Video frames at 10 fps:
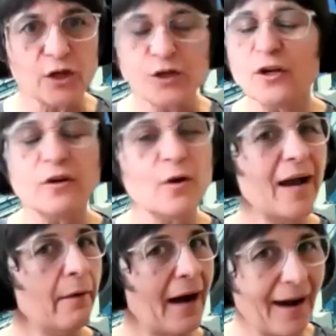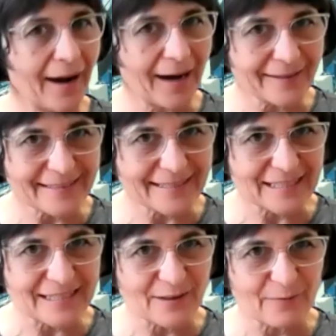you don't know how hard it
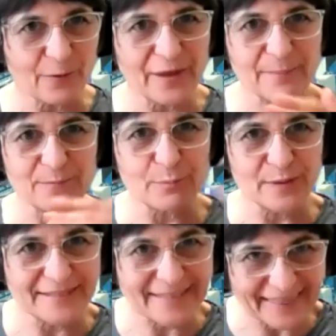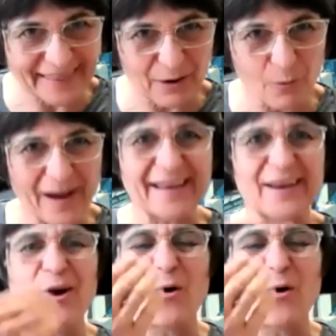is for them to present that way